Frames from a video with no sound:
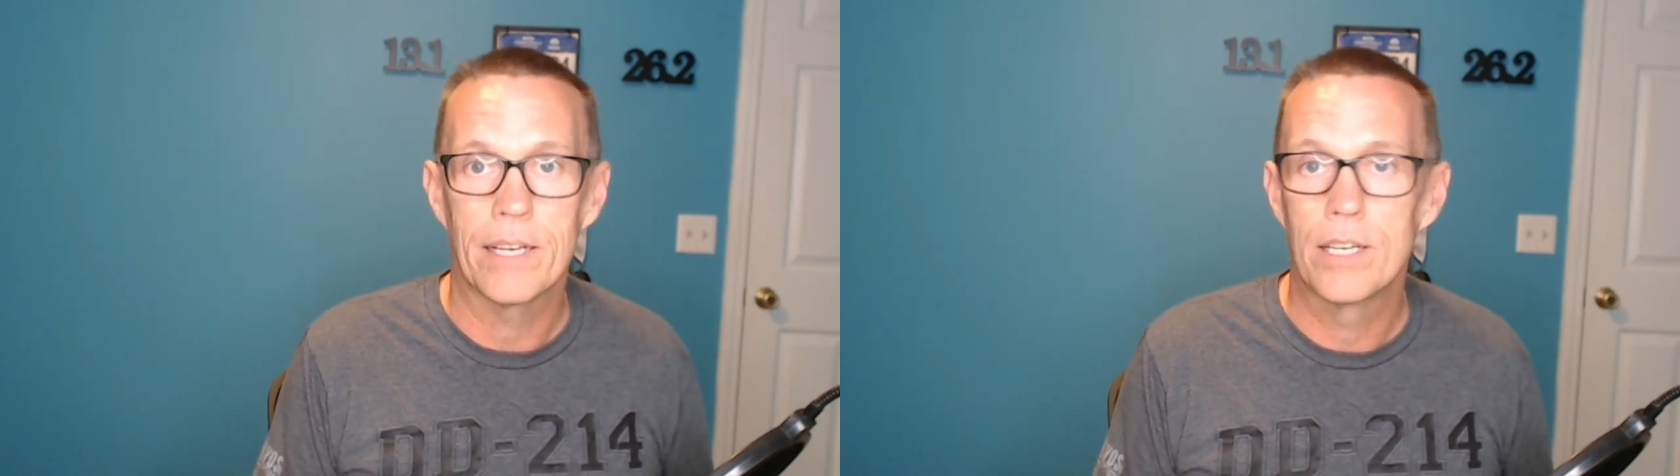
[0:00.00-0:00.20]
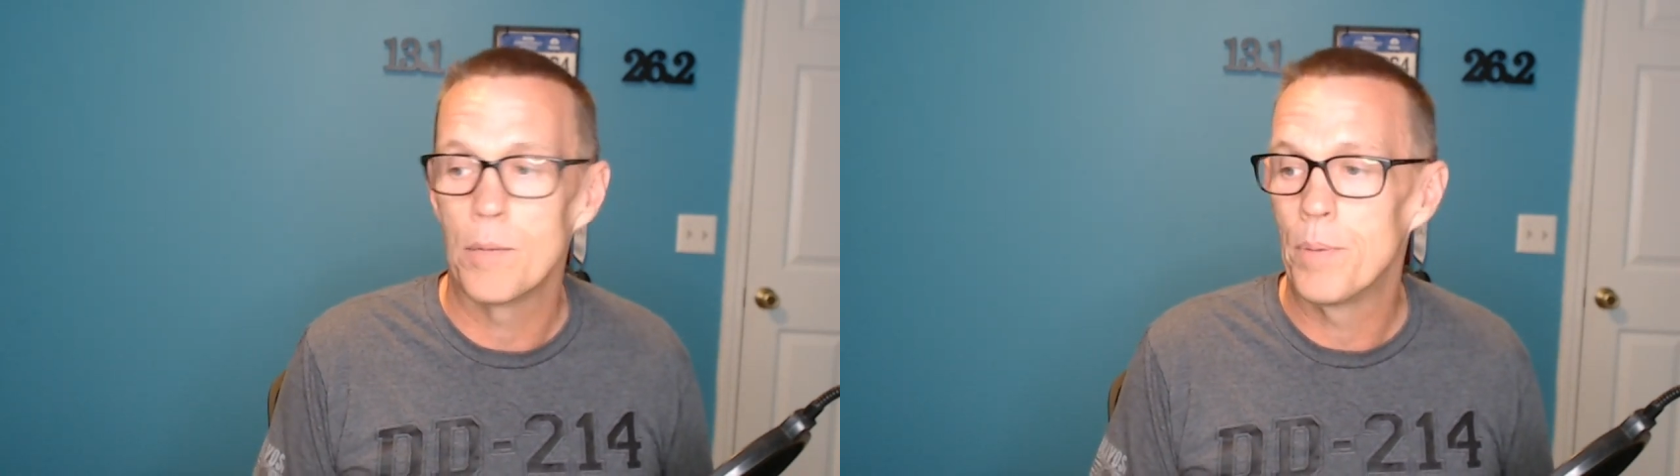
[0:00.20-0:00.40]

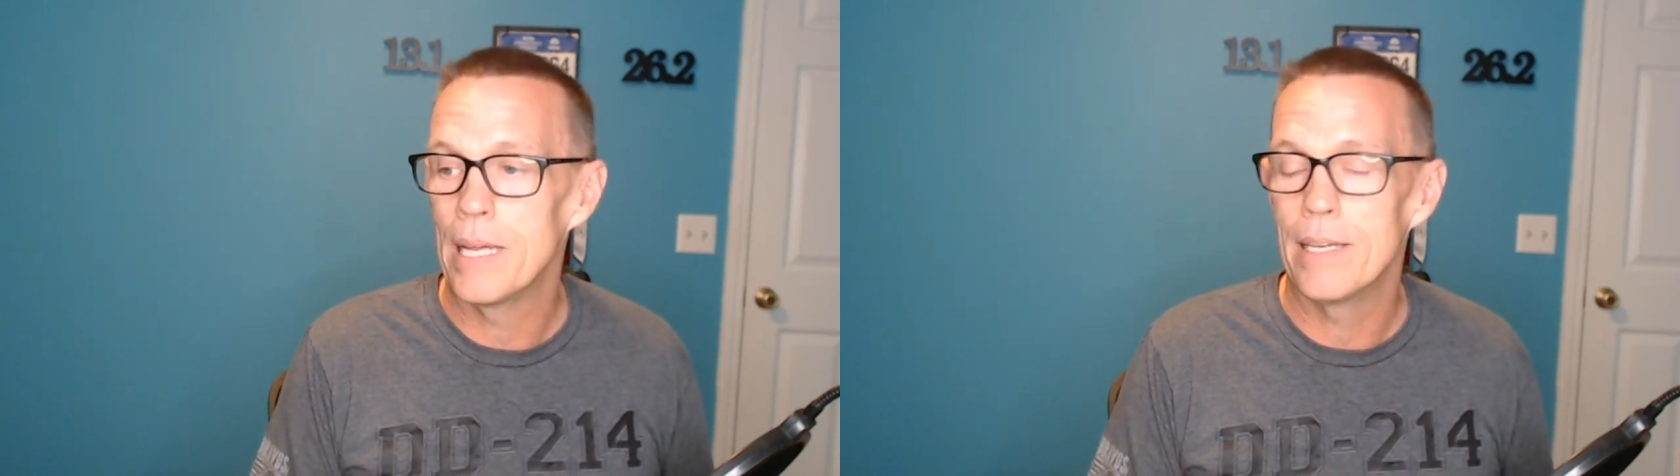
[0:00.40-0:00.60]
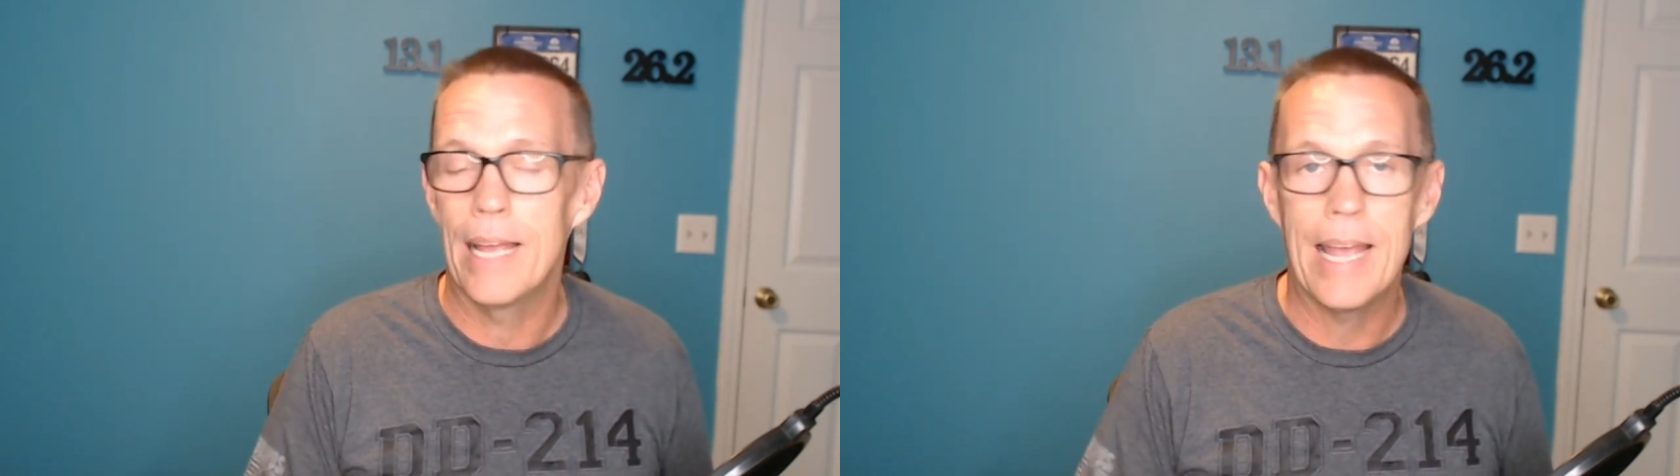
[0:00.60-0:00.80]
It could have
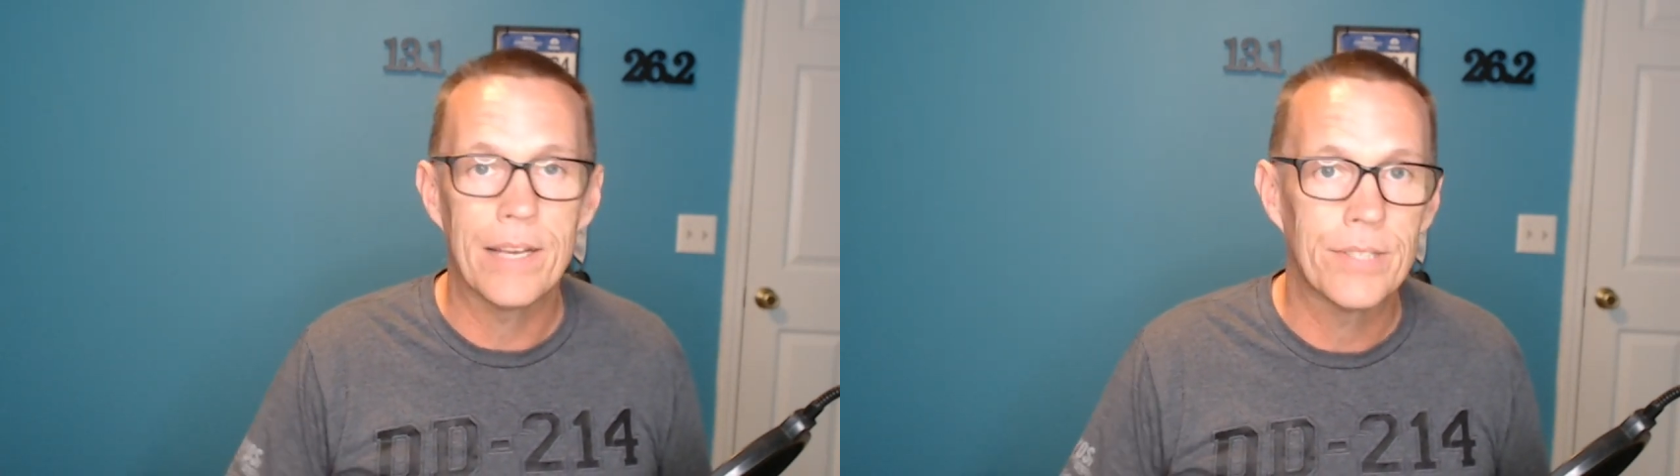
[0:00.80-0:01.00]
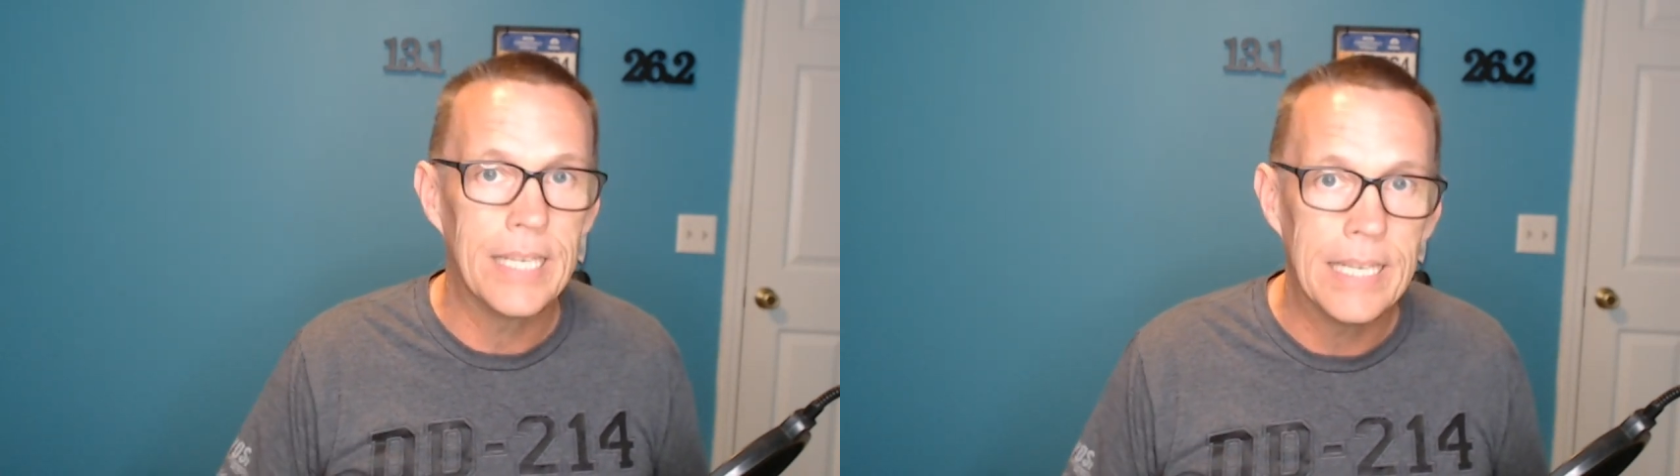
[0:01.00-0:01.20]
been
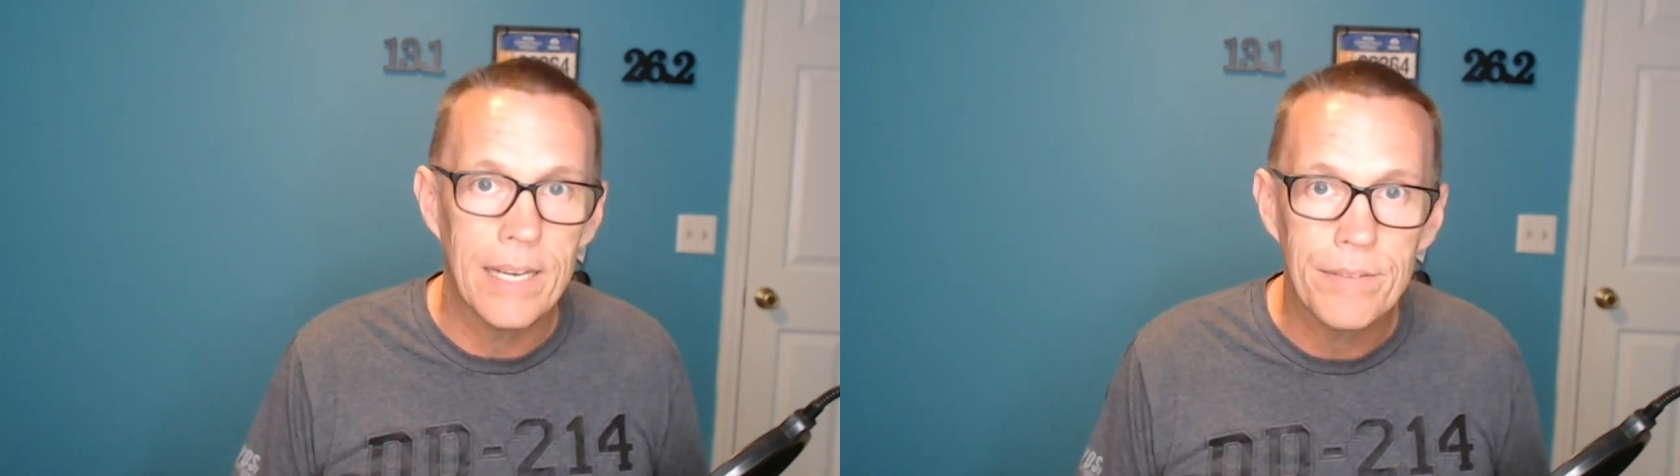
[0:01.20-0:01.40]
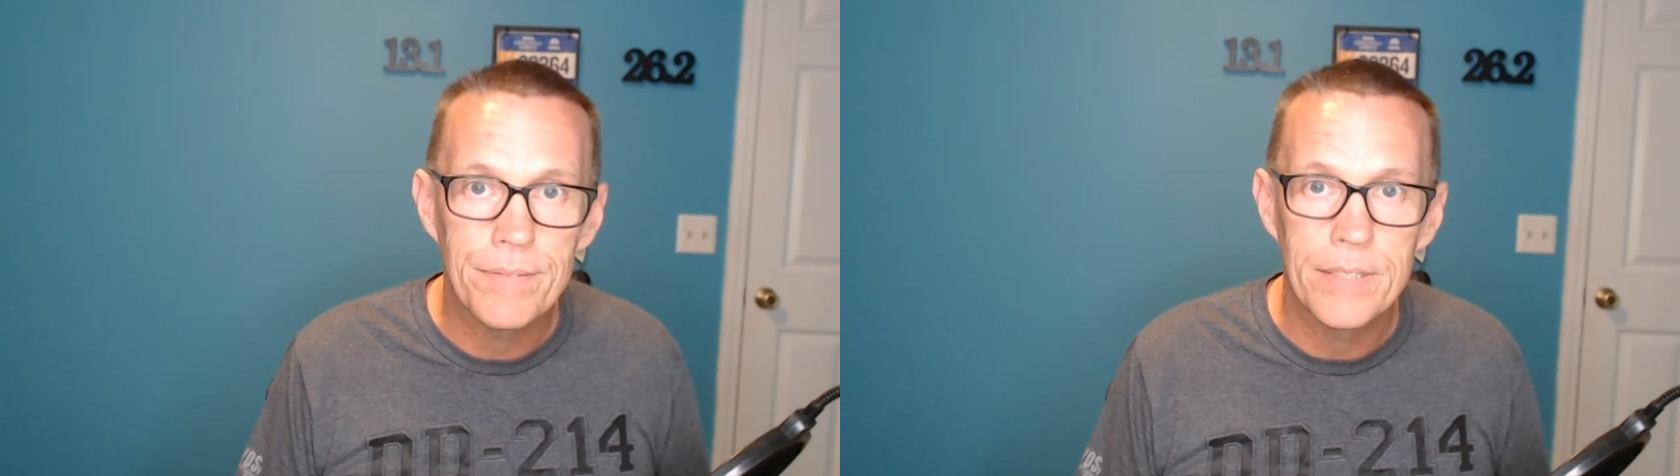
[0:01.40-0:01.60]

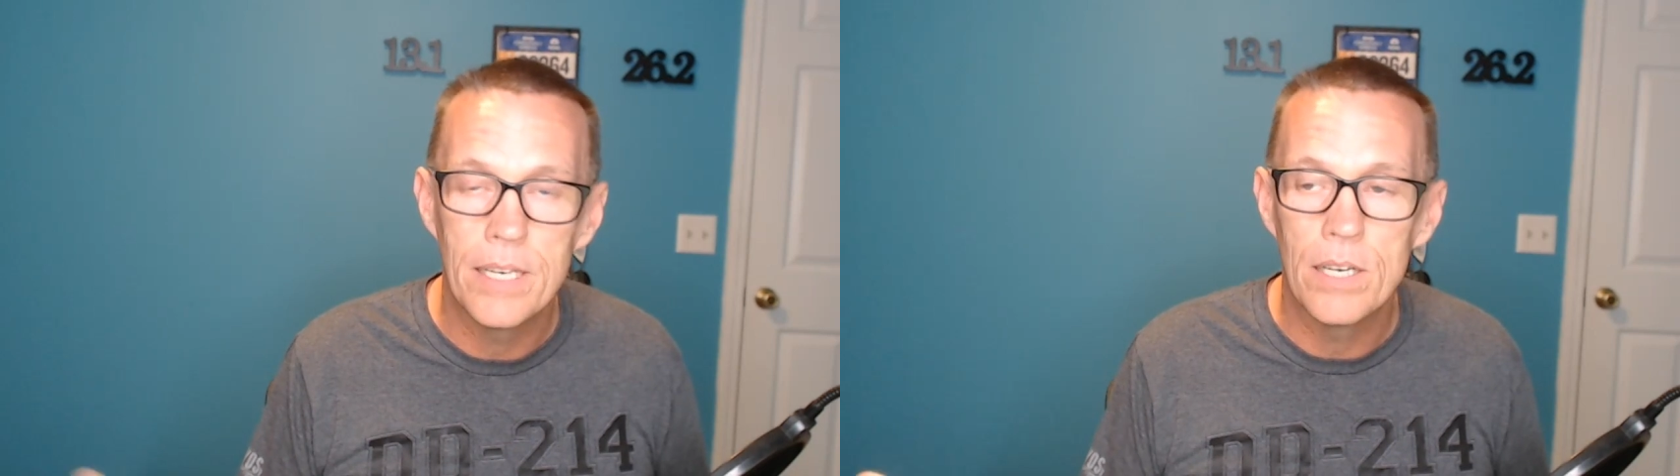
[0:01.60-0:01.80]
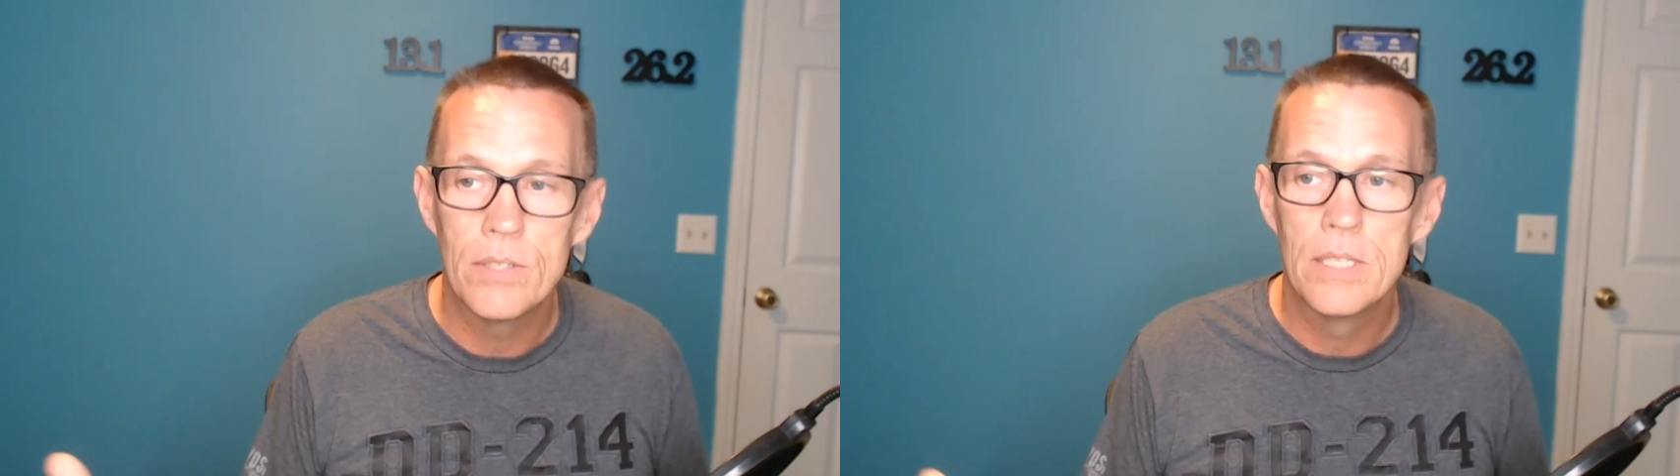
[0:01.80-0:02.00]
ASDF, you
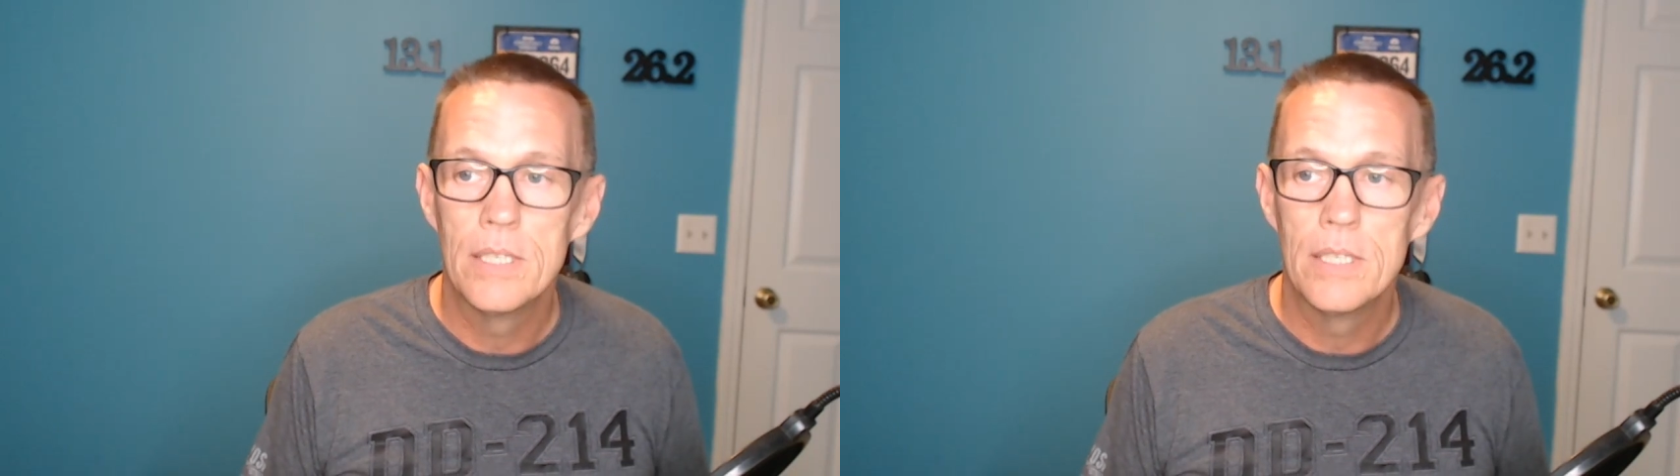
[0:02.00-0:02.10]
know.